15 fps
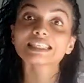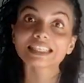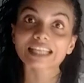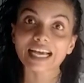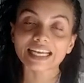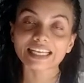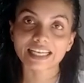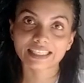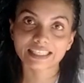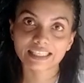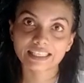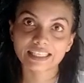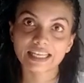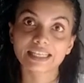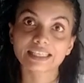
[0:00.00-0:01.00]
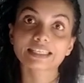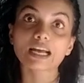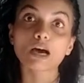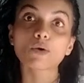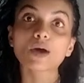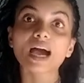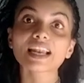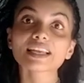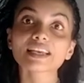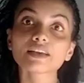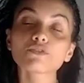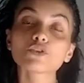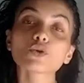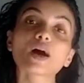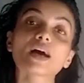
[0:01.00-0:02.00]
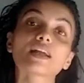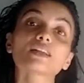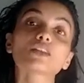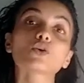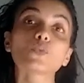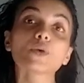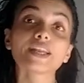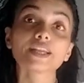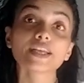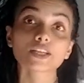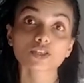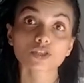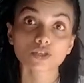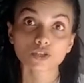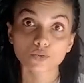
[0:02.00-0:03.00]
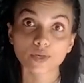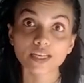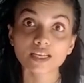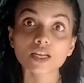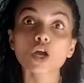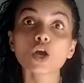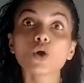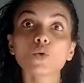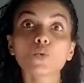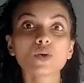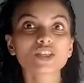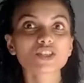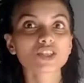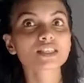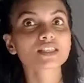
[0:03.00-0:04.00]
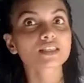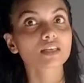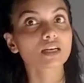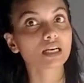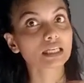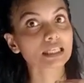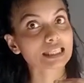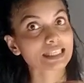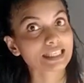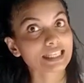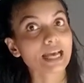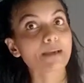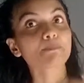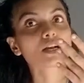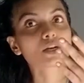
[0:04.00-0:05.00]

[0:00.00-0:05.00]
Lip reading: side exercise. Now I'll give you another variation to it, which is a step